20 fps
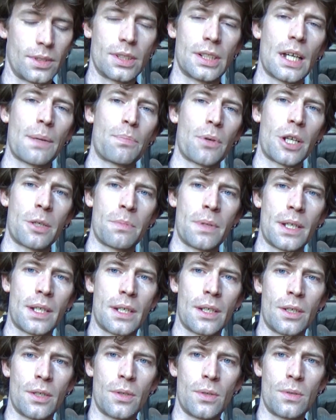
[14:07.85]
So that brings me
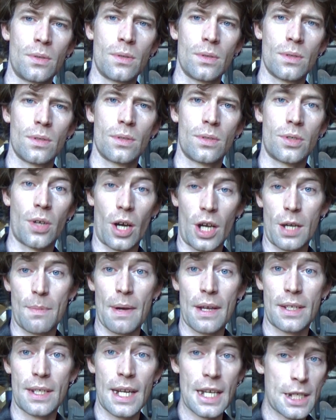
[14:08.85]
to talking
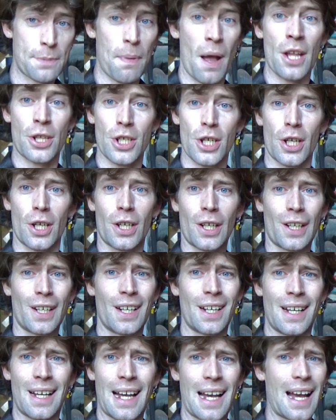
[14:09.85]
about today's sponsor.
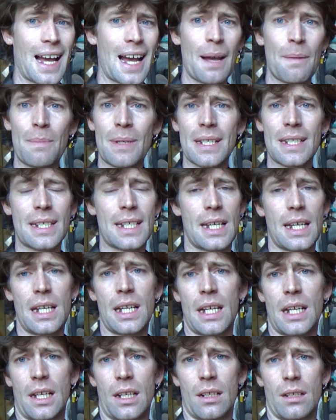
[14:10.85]
I'm just
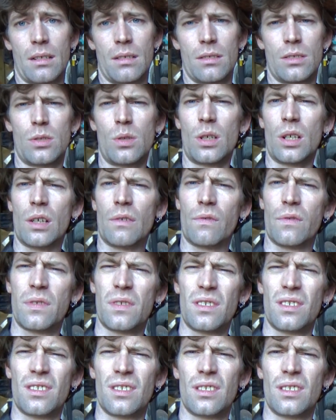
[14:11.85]
kidding, sort of.